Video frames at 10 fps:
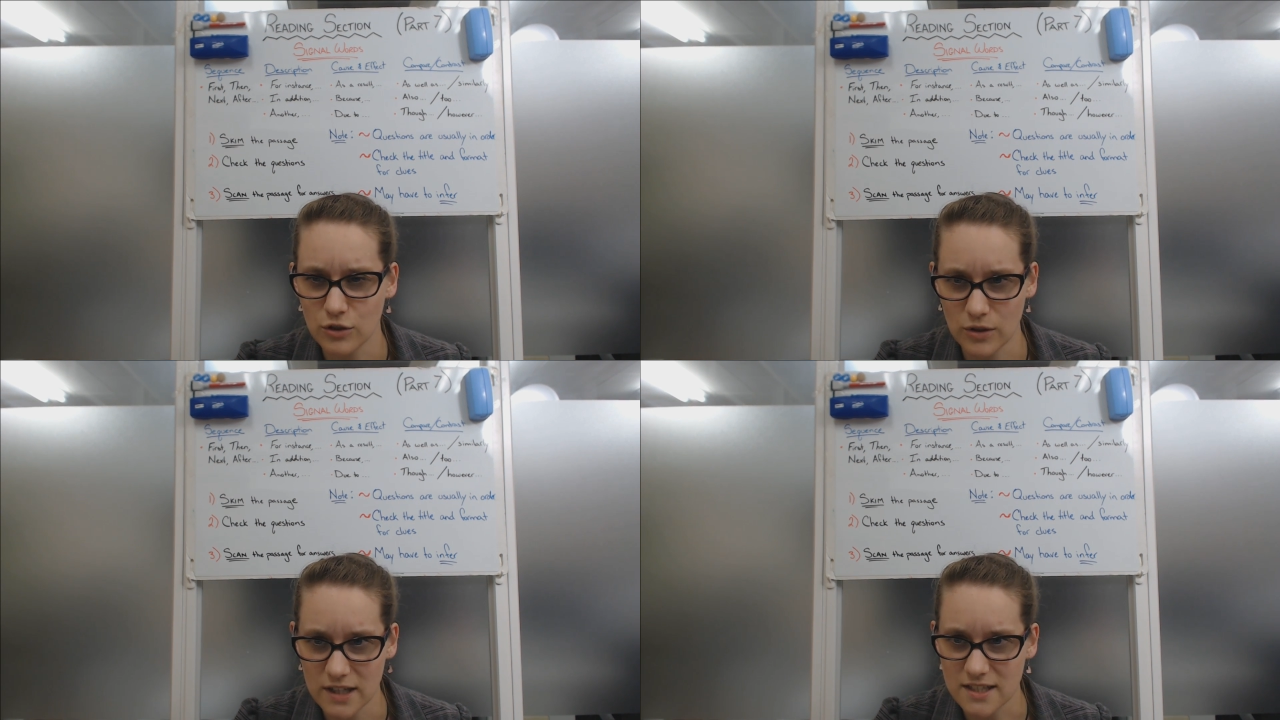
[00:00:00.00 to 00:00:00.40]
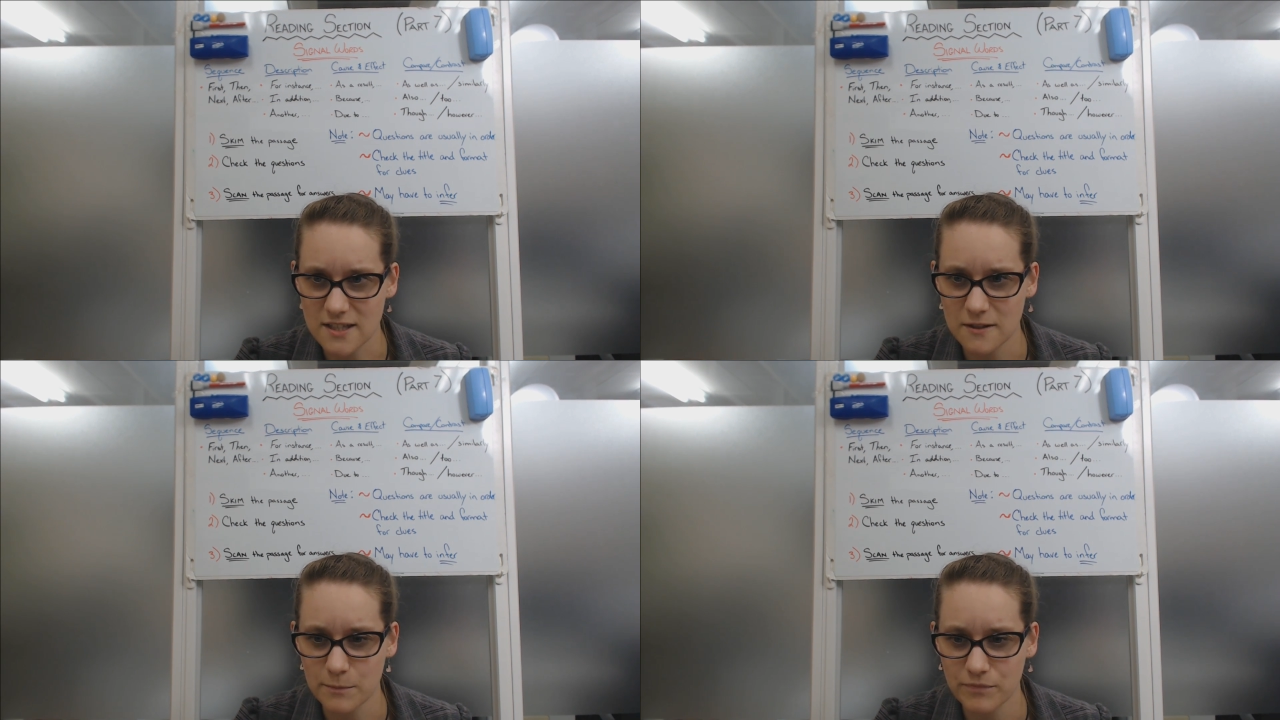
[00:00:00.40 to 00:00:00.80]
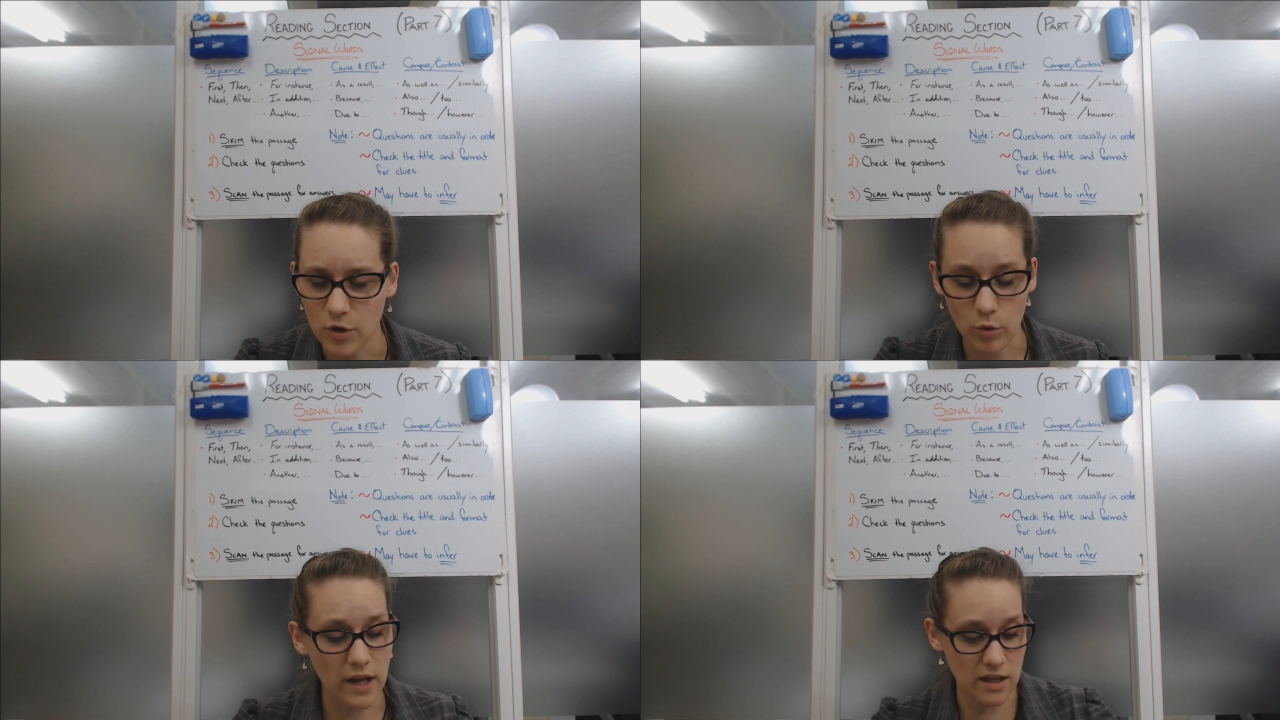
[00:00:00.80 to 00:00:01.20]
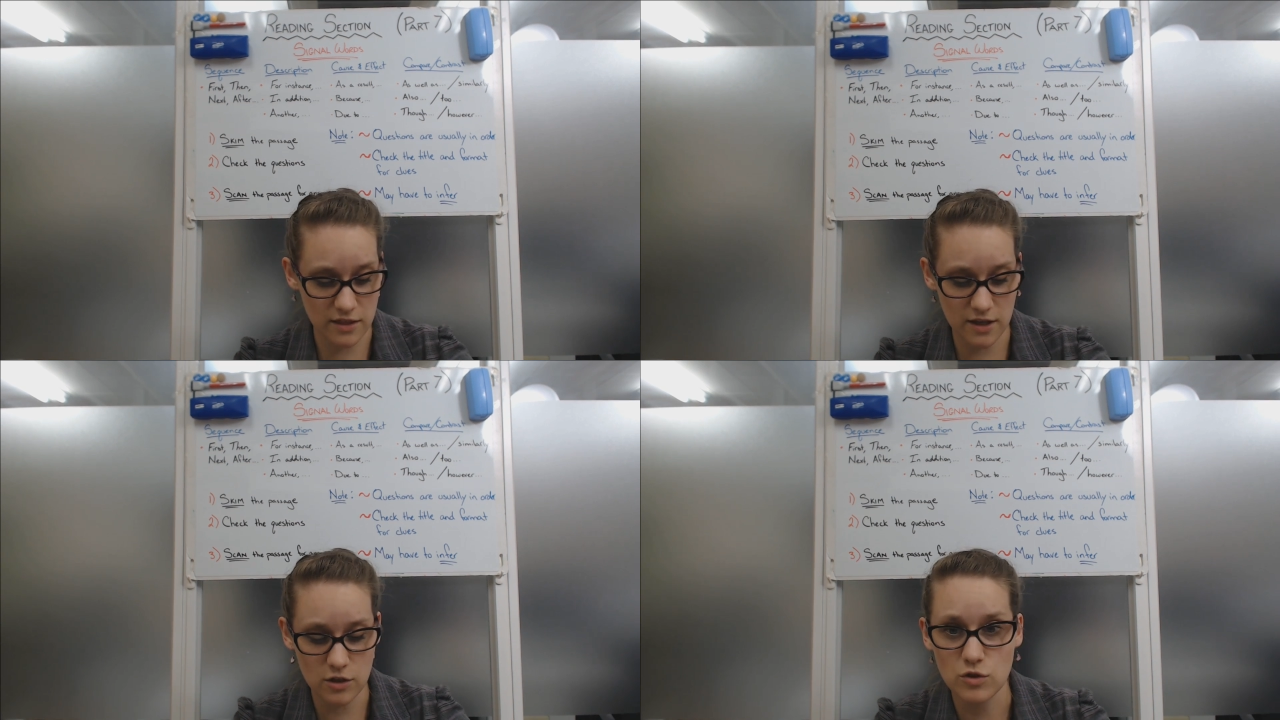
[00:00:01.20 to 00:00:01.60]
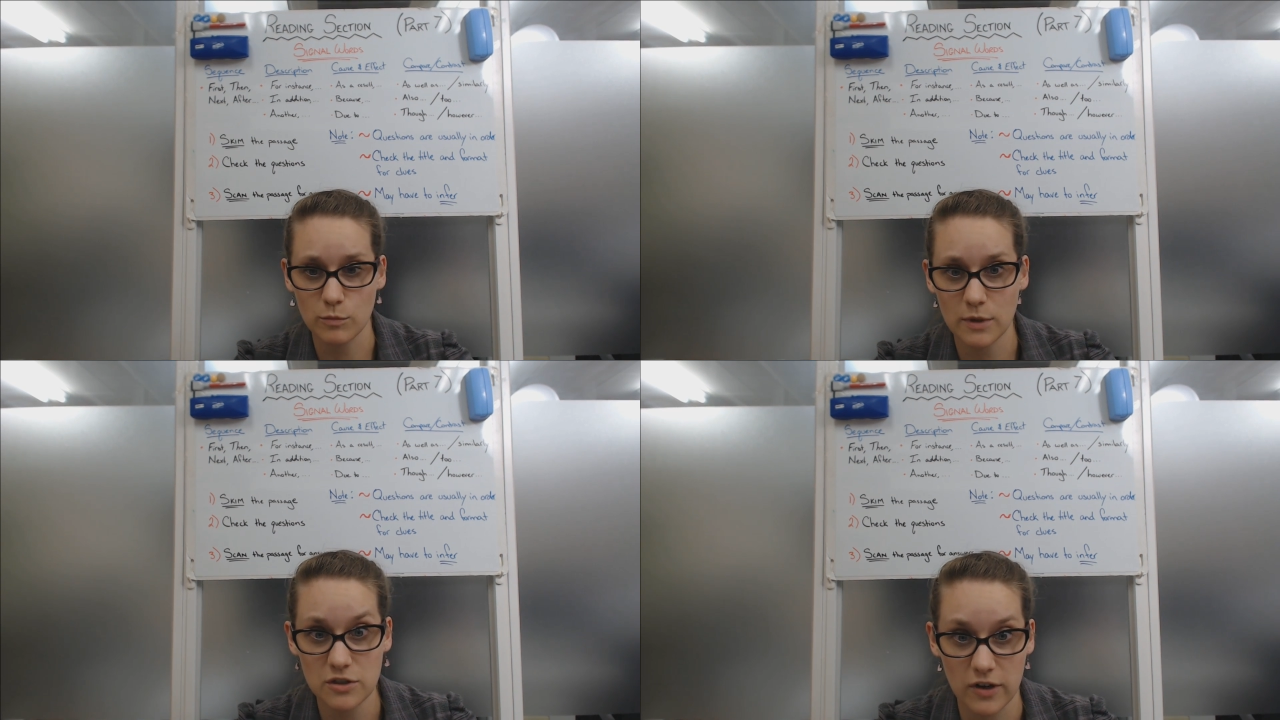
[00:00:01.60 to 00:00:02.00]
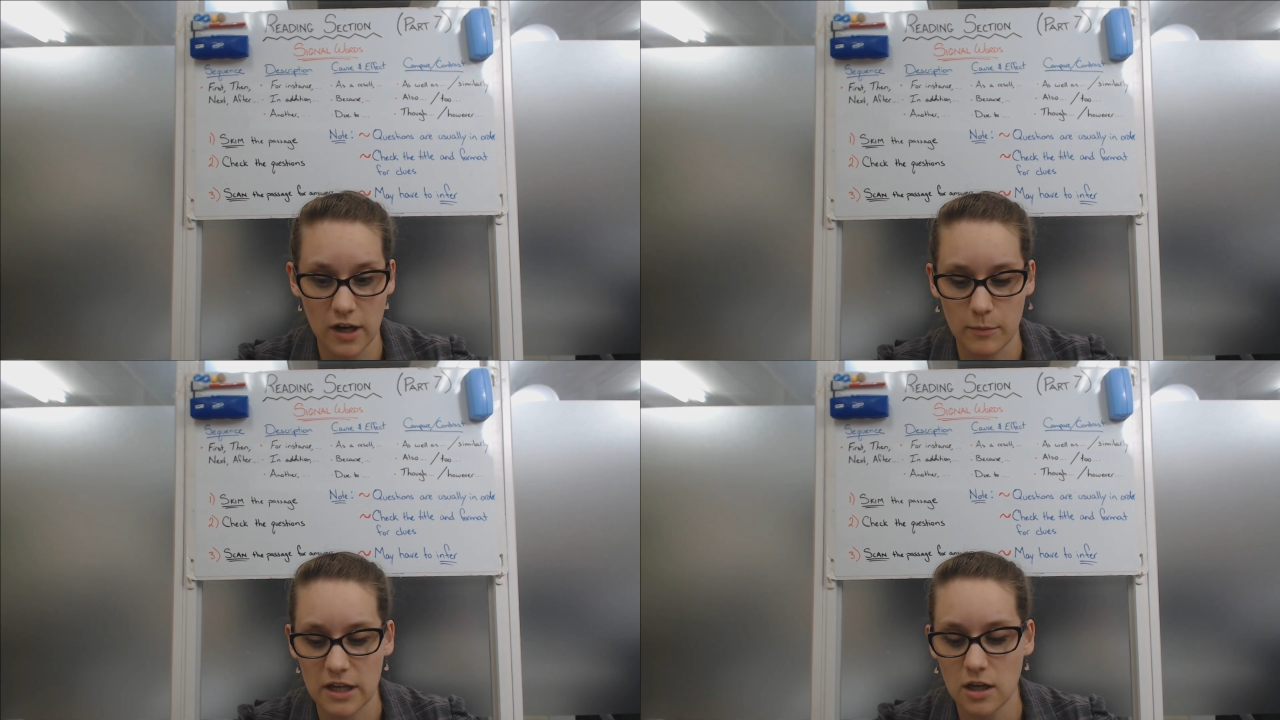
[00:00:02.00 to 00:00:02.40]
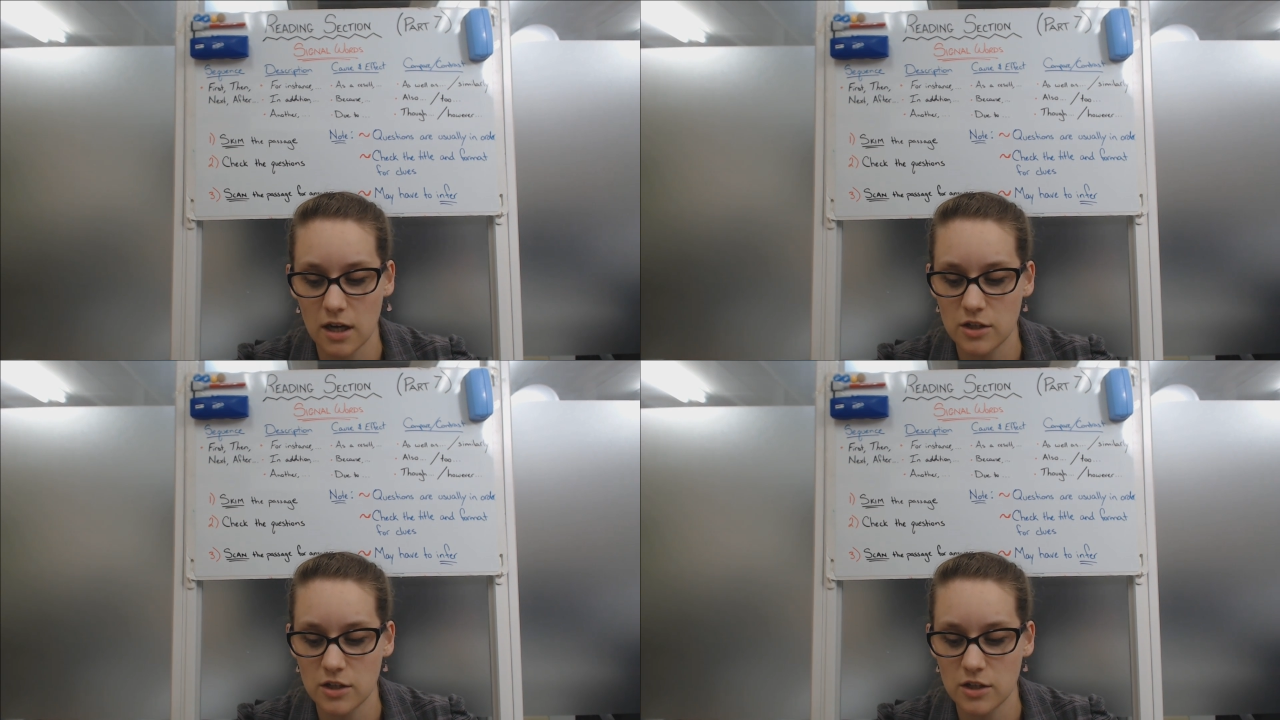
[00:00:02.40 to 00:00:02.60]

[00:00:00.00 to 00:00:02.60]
Great. Okay, thank you so much for coming.